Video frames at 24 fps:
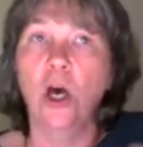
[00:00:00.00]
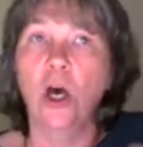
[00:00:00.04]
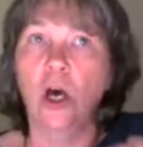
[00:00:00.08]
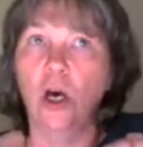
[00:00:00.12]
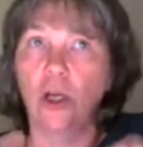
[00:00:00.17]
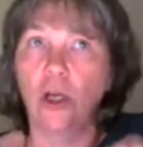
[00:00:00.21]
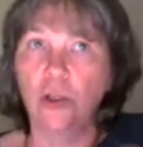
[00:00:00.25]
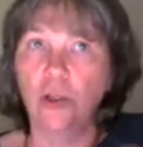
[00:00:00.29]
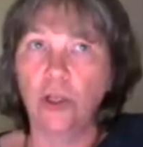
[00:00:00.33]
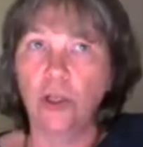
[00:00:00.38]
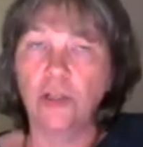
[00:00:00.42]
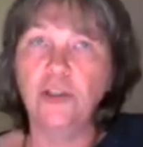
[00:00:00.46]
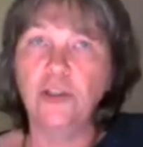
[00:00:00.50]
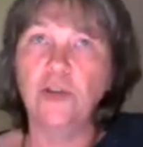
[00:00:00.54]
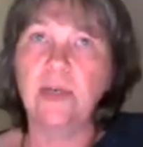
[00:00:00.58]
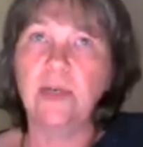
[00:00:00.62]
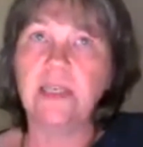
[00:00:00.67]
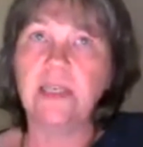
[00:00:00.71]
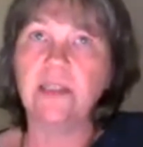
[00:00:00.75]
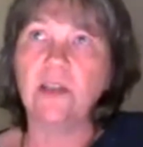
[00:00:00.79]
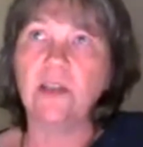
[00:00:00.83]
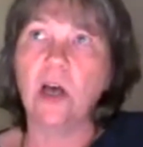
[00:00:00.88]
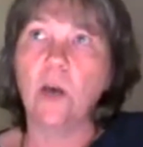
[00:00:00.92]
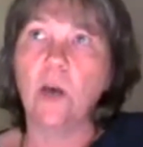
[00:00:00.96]
Another
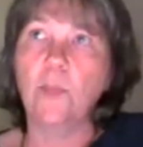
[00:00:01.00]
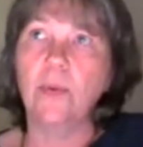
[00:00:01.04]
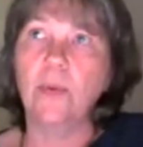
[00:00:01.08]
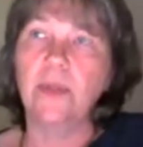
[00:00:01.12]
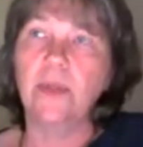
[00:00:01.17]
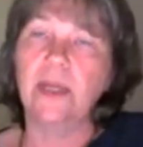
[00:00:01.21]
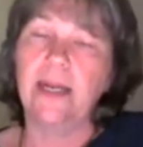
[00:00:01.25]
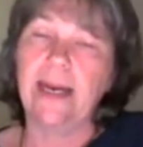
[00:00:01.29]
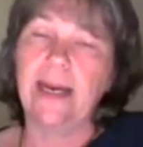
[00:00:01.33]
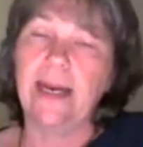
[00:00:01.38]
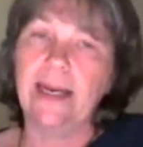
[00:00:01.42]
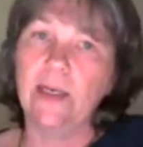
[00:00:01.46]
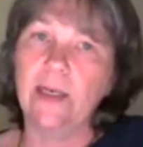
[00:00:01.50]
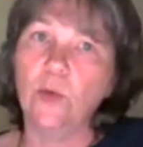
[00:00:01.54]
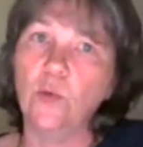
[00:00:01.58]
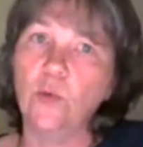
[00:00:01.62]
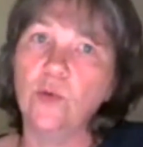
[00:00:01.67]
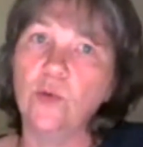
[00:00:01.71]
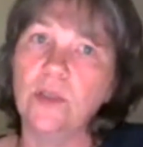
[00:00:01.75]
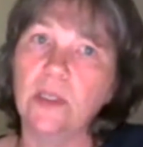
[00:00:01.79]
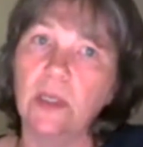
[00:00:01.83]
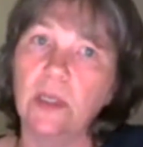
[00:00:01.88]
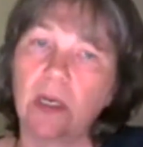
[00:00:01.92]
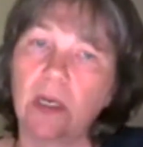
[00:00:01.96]
example that I
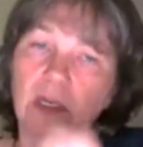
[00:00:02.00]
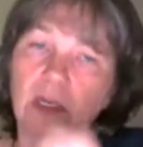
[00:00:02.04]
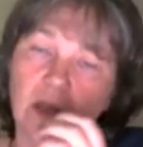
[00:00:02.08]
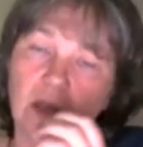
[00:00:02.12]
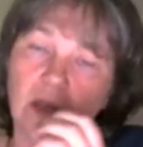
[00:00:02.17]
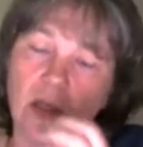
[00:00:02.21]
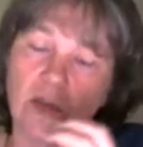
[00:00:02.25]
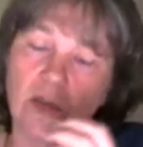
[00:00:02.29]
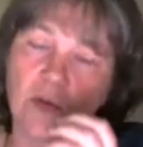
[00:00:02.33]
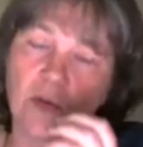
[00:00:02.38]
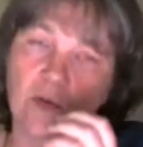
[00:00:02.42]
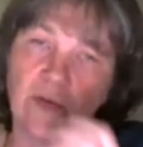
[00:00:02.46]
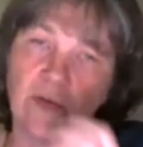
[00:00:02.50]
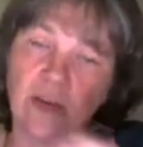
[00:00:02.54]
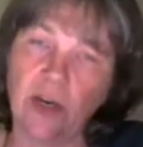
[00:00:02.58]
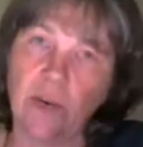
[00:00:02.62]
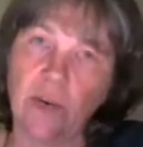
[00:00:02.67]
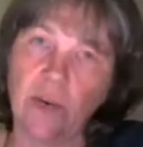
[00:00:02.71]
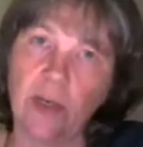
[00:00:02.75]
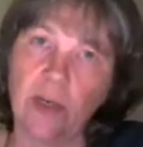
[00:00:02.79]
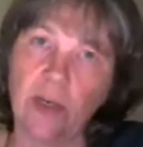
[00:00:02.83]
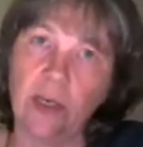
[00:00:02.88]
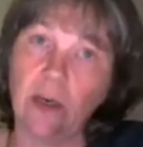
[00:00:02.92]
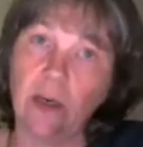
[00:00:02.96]
use, and that is also
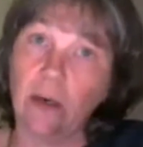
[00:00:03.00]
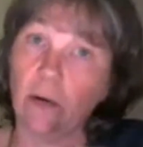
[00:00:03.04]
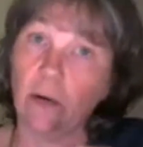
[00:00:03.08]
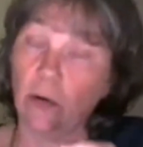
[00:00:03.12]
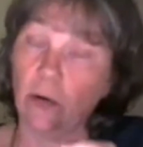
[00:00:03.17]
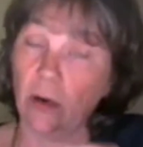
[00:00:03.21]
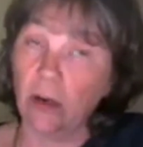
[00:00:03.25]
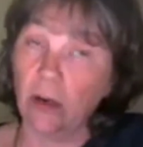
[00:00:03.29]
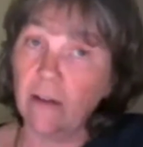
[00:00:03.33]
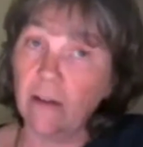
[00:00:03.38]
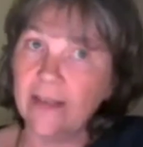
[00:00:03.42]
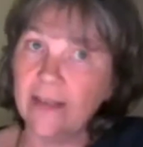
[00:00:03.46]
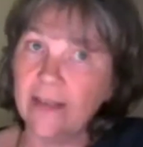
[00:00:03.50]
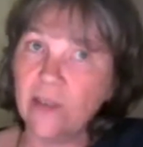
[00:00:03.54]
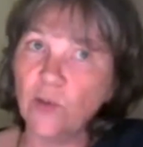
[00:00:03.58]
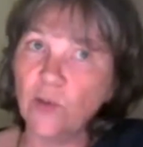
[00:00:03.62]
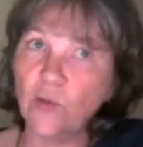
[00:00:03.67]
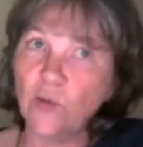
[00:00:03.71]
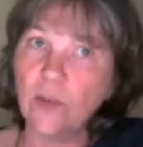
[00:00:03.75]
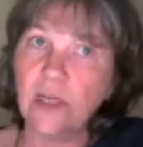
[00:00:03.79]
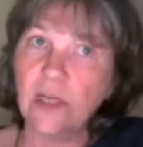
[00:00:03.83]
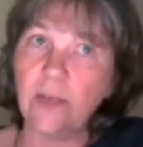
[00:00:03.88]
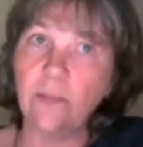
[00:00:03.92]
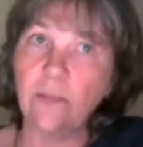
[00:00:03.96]
very relevant
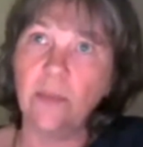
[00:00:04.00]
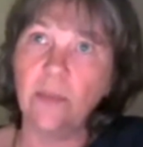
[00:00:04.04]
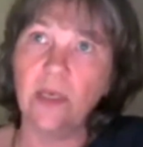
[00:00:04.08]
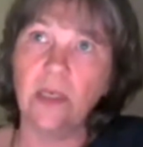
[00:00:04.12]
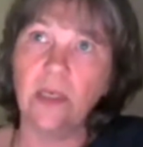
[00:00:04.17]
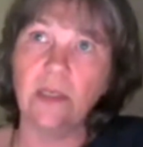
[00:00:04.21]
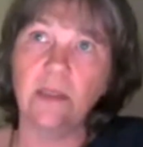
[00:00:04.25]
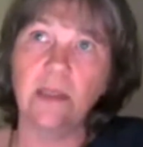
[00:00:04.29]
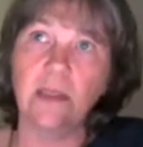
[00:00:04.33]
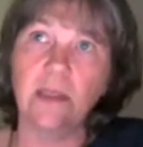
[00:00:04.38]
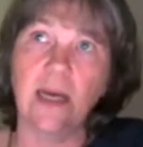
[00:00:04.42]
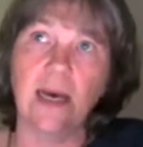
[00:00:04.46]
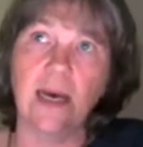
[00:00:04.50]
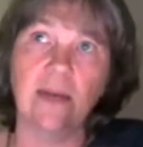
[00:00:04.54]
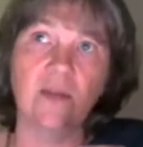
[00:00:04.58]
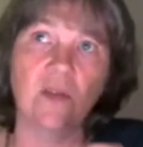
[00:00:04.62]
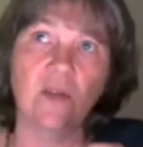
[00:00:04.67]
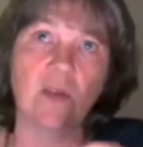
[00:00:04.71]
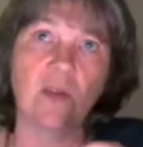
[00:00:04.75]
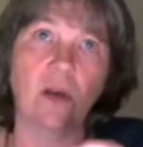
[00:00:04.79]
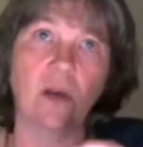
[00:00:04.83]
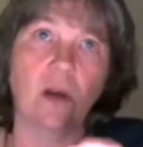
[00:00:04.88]
to them, is that